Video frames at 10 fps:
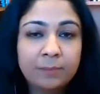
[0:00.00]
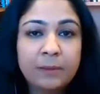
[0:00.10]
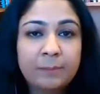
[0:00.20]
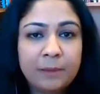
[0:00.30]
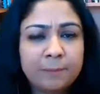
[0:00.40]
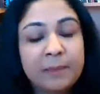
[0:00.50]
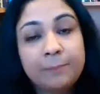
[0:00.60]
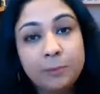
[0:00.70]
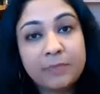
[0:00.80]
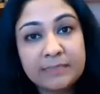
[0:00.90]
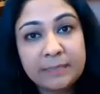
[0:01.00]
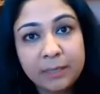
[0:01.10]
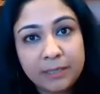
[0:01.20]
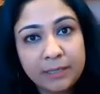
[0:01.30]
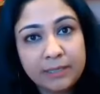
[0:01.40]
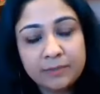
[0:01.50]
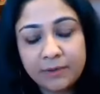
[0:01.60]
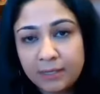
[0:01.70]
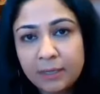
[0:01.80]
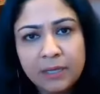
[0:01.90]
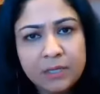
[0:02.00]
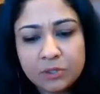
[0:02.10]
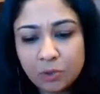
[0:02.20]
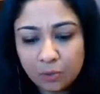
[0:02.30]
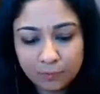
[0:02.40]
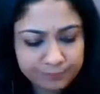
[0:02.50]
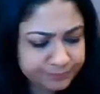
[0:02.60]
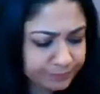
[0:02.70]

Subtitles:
people with disabilities, right? So